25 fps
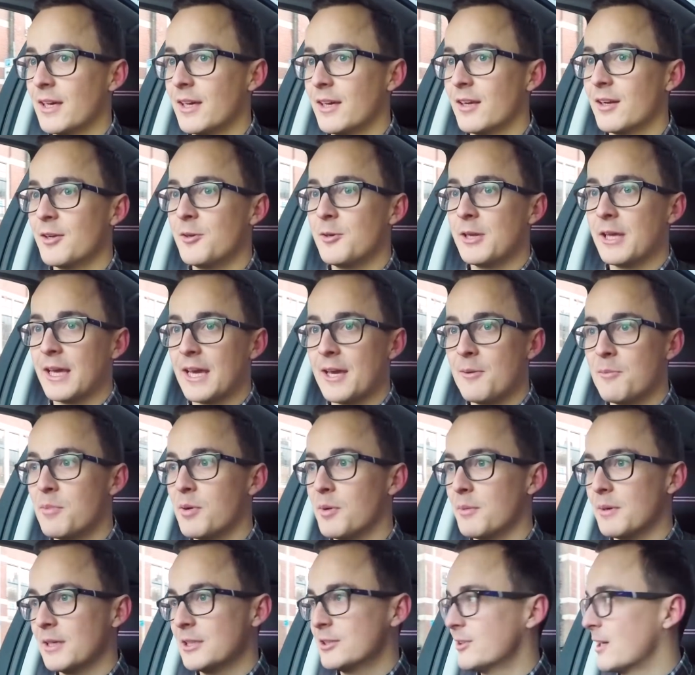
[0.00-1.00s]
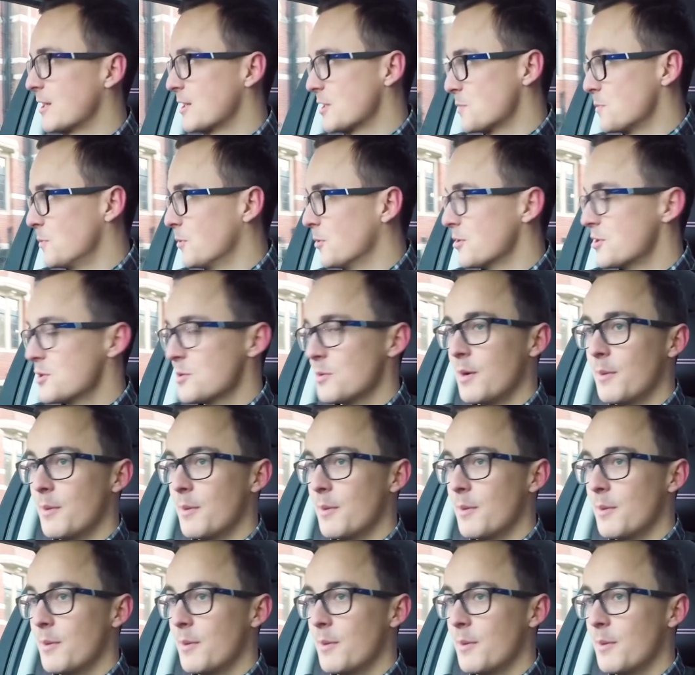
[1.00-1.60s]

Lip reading: including getting public transport to